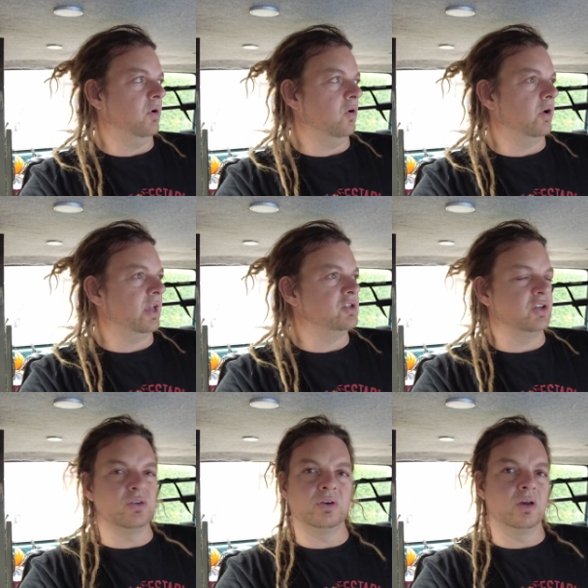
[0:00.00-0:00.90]
or I guess
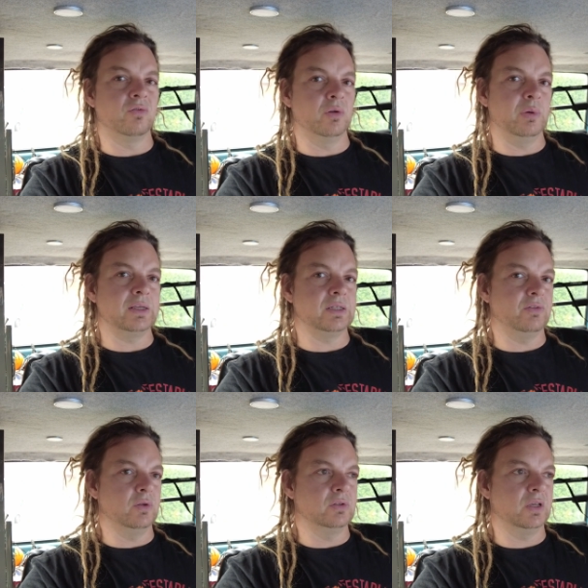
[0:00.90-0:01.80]
you could go for a
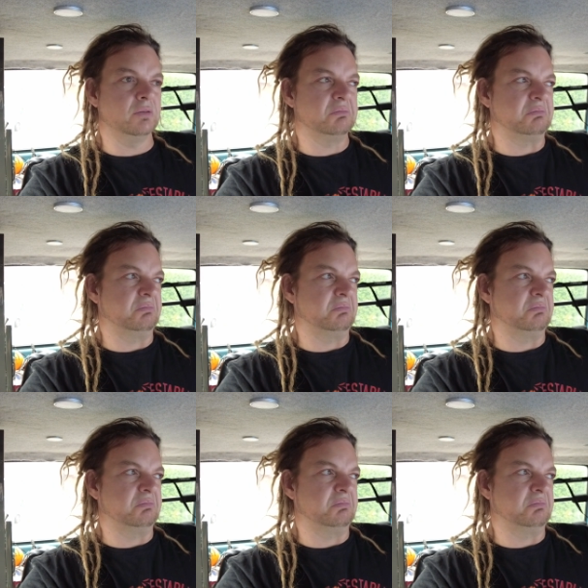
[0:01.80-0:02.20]
plastic fuel tank